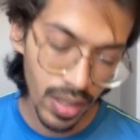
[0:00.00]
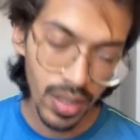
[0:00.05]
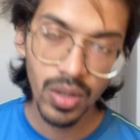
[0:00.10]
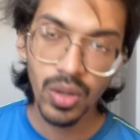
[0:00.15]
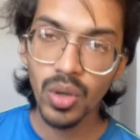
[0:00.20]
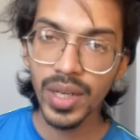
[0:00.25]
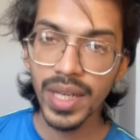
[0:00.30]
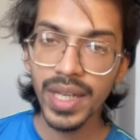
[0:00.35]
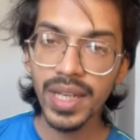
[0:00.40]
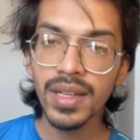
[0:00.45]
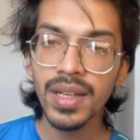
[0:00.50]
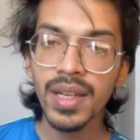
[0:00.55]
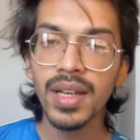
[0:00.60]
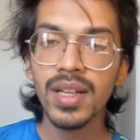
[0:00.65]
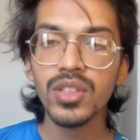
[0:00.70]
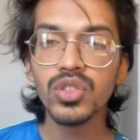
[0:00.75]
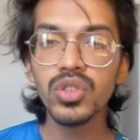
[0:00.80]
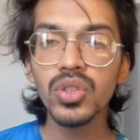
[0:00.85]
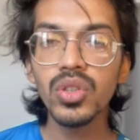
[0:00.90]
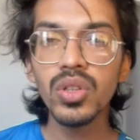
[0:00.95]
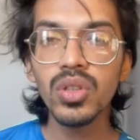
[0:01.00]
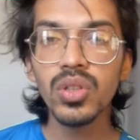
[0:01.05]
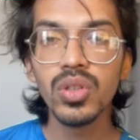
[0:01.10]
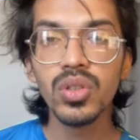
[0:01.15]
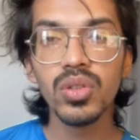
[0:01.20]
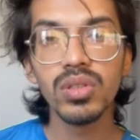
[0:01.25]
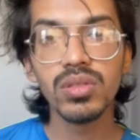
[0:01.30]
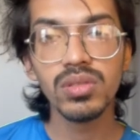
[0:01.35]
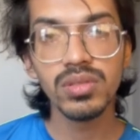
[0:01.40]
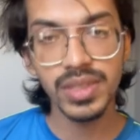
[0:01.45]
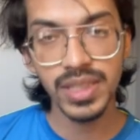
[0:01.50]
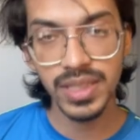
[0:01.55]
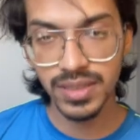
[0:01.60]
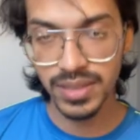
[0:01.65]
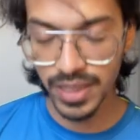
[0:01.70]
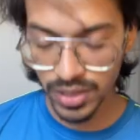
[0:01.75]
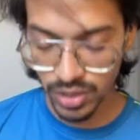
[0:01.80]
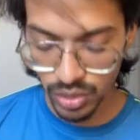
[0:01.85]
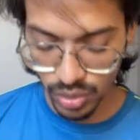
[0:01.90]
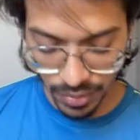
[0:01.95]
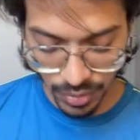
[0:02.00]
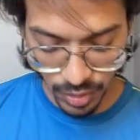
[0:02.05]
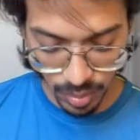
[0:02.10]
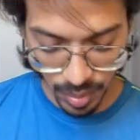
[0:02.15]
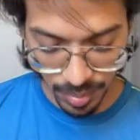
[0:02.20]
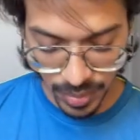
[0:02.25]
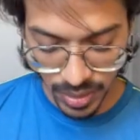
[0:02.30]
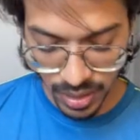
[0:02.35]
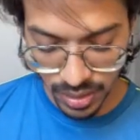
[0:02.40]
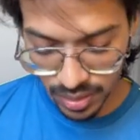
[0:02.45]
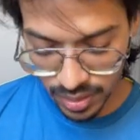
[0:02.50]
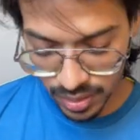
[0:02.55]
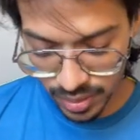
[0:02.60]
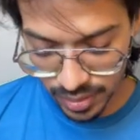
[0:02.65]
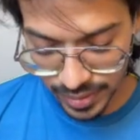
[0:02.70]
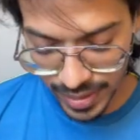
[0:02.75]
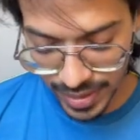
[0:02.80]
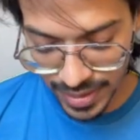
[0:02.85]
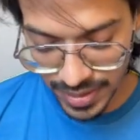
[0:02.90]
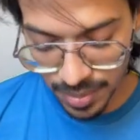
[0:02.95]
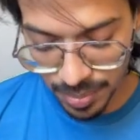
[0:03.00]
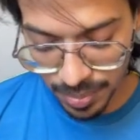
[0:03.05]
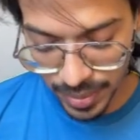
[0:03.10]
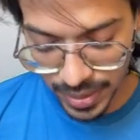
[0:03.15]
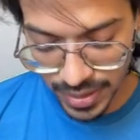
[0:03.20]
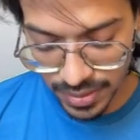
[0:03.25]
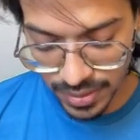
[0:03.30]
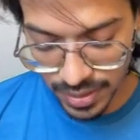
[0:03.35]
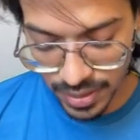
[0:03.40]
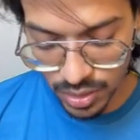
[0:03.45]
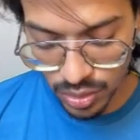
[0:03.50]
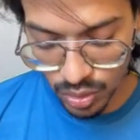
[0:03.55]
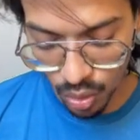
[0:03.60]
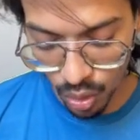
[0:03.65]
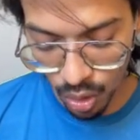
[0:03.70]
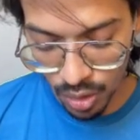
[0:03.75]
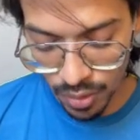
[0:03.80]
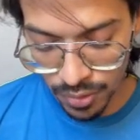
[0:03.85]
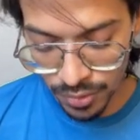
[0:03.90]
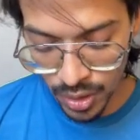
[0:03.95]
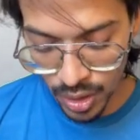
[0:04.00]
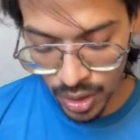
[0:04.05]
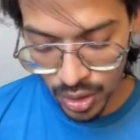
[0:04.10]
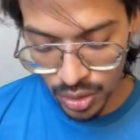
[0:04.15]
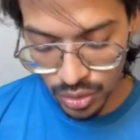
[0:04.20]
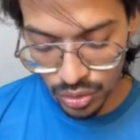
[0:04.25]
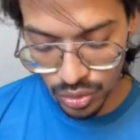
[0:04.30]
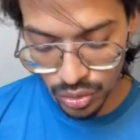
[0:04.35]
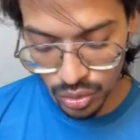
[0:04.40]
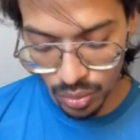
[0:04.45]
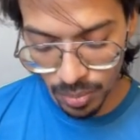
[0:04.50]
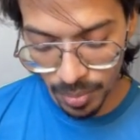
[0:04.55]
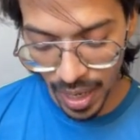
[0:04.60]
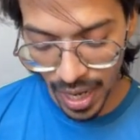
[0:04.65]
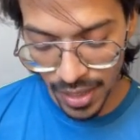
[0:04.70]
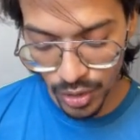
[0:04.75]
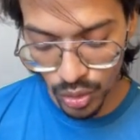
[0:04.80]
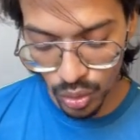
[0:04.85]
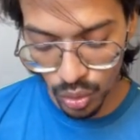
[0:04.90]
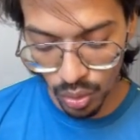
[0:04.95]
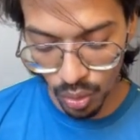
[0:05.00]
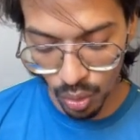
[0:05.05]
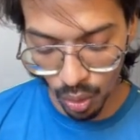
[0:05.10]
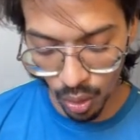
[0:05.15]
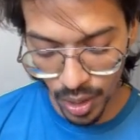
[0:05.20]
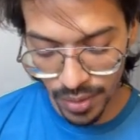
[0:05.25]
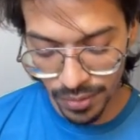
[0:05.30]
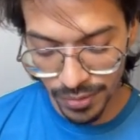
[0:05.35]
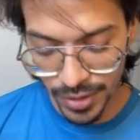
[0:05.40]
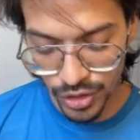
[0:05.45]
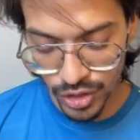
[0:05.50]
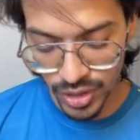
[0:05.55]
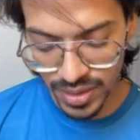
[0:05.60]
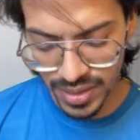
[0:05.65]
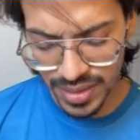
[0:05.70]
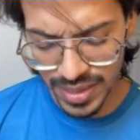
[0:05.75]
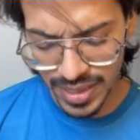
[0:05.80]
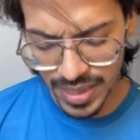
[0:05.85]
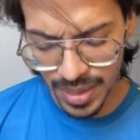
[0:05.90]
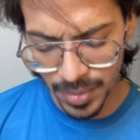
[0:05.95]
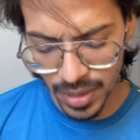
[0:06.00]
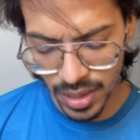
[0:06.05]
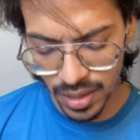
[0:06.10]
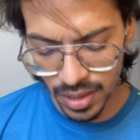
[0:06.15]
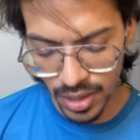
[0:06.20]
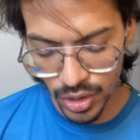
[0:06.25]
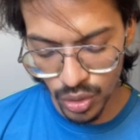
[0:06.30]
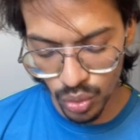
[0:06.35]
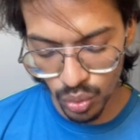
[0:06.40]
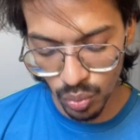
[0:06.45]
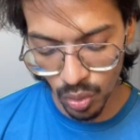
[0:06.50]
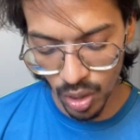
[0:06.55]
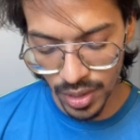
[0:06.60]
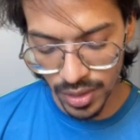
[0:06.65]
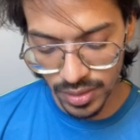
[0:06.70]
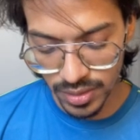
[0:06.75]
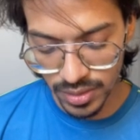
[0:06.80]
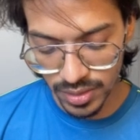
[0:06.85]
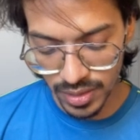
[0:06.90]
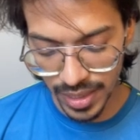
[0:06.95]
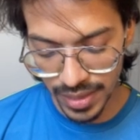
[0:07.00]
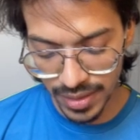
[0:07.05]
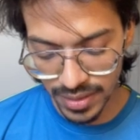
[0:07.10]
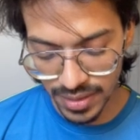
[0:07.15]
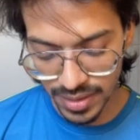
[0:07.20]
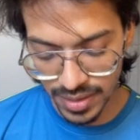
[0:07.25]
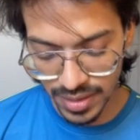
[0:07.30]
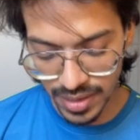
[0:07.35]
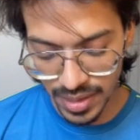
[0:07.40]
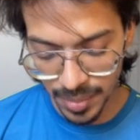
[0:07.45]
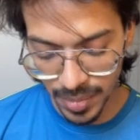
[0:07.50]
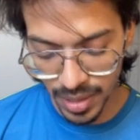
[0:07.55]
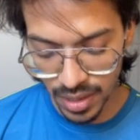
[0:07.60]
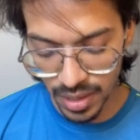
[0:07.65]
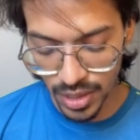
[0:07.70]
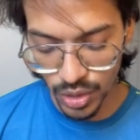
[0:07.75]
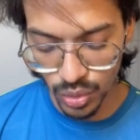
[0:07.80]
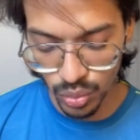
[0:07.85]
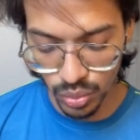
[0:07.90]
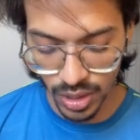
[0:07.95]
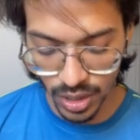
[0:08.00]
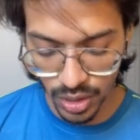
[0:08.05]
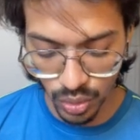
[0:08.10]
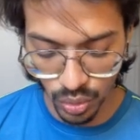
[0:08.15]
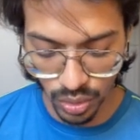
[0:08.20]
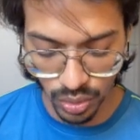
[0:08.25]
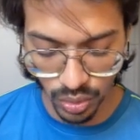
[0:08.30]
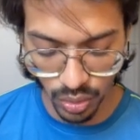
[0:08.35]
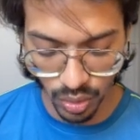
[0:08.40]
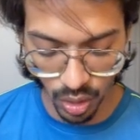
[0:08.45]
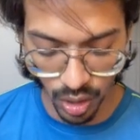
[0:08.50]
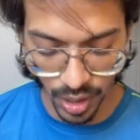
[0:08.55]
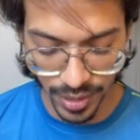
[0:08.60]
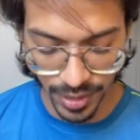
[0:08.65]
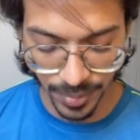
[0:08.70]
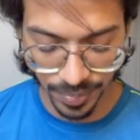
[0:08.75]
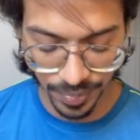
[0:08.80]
Okay, so these things you have to remember. There is the presence of somatochord, which is similar to what? It is similar to the notochord.